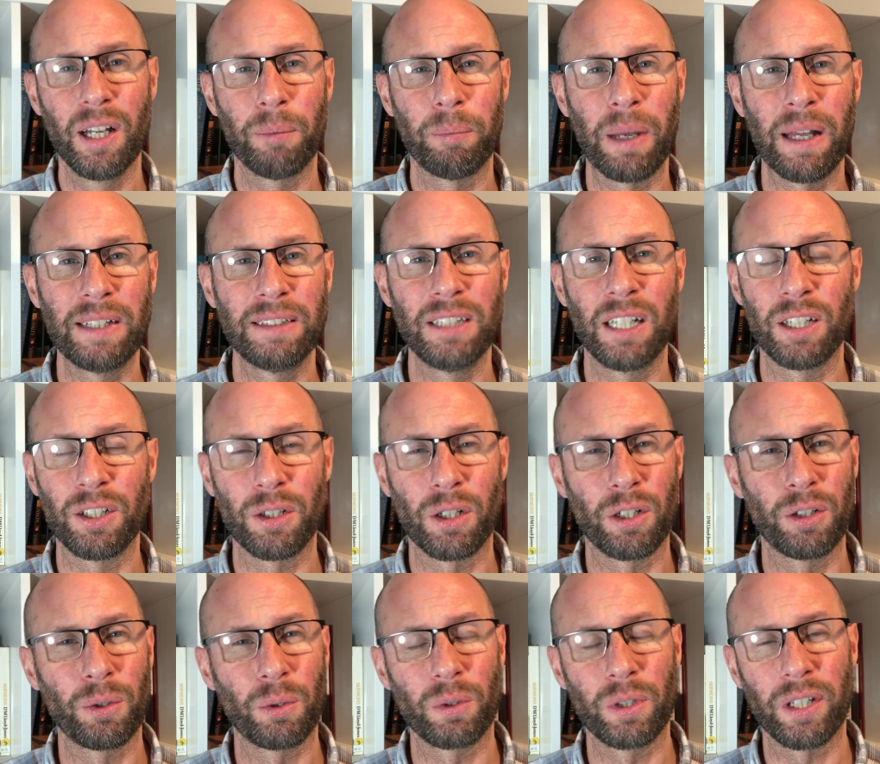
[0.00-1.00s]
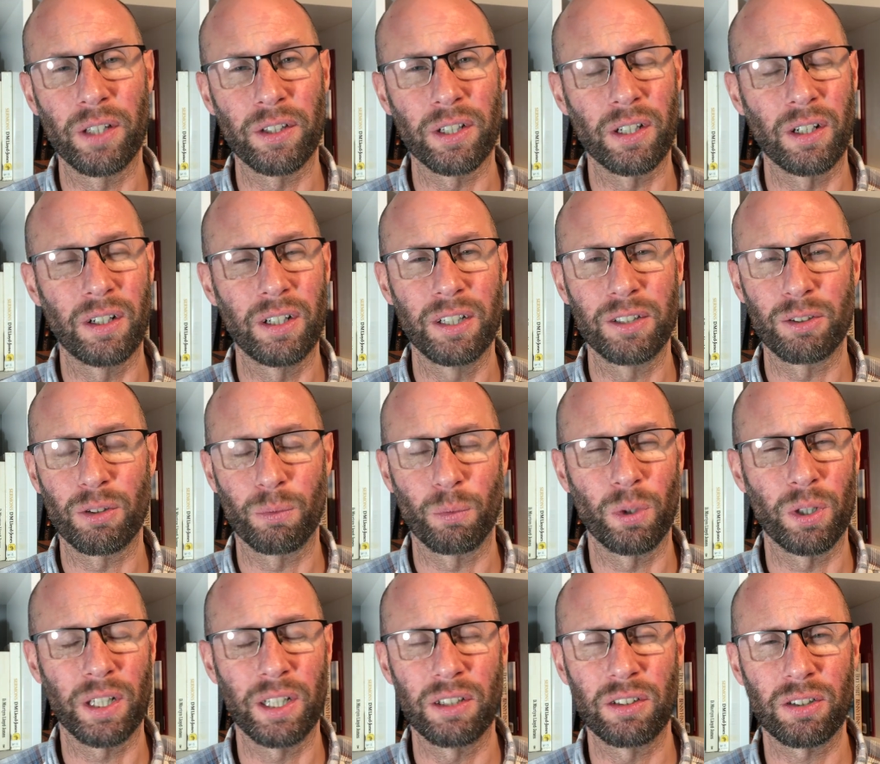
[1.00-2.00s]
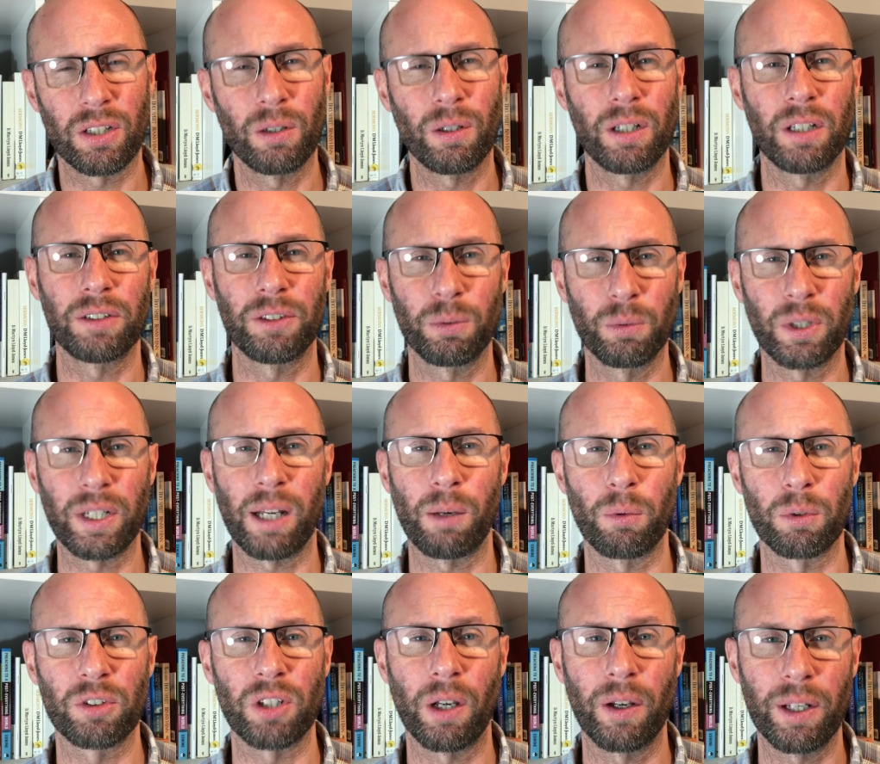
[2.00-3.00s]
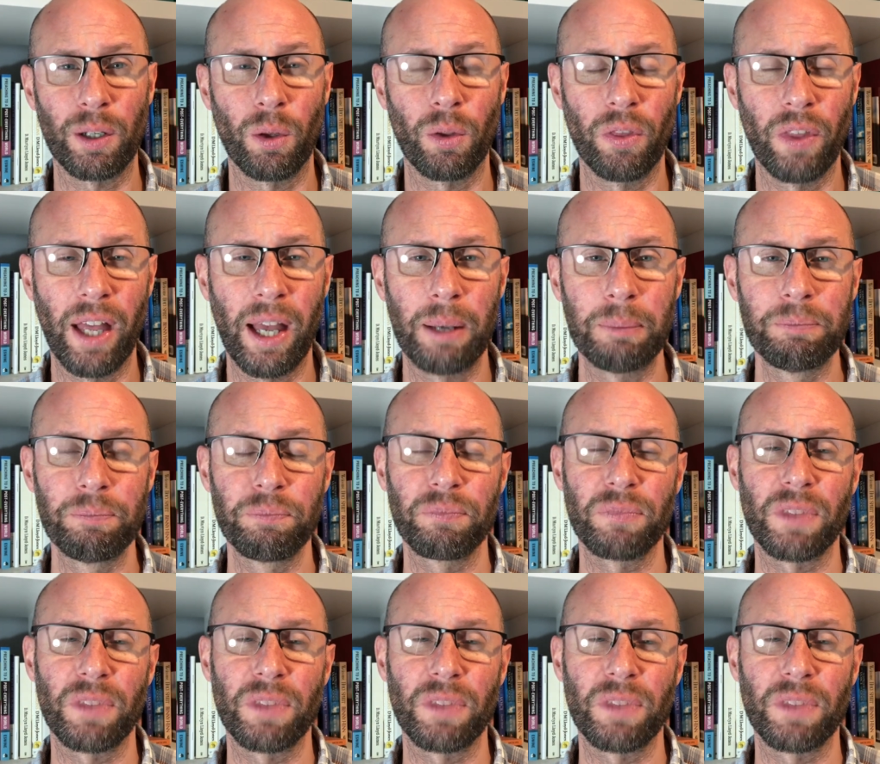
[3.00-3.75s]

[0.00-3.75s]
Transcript: Ben and all the other guys for working so hard to work out what's going on there.